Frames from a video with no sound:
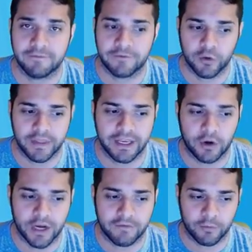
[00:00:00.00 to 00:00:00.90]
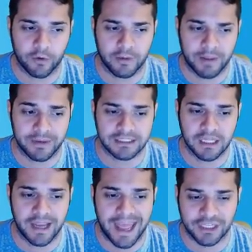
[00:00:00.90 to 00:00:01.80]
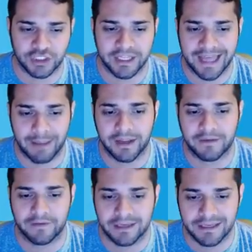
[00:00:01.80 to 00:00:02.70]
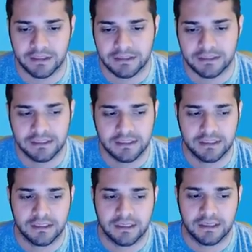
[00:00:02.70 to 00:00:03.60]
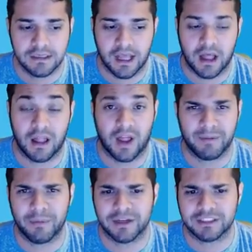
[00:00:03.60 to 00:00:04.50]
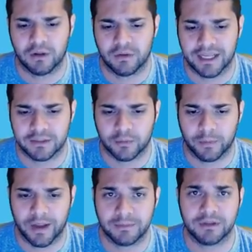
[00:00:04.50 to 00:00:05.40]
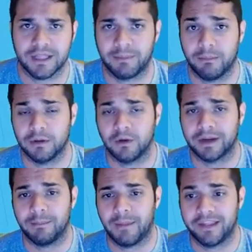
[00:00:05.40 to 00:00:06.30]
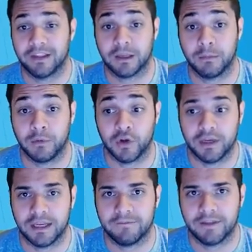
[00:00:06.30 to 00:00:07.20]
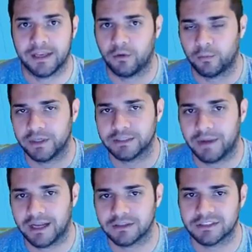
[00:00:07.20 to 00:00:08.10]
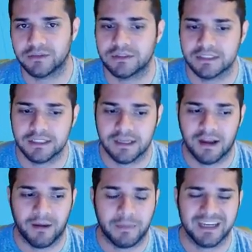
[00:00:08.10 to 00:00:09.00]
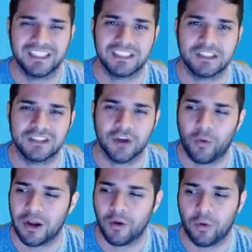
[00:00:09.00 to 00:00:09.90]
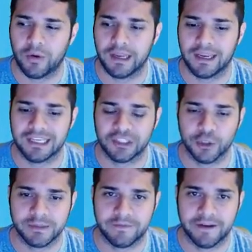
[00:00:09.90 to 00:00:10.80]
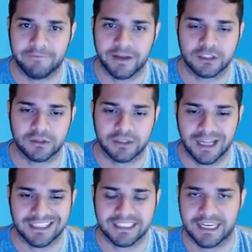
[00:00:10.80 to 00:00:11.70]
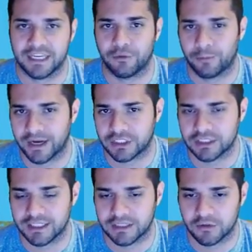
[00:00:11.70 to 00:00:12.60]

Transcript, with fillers: few that don't have a roadmap, and it's not actually that big of a deal. A lot of people actually don't like the roadmap so that people don't get mad at the community if they don't reach milestones. But it's just so annoying in terms of an investor to not see any direction that they're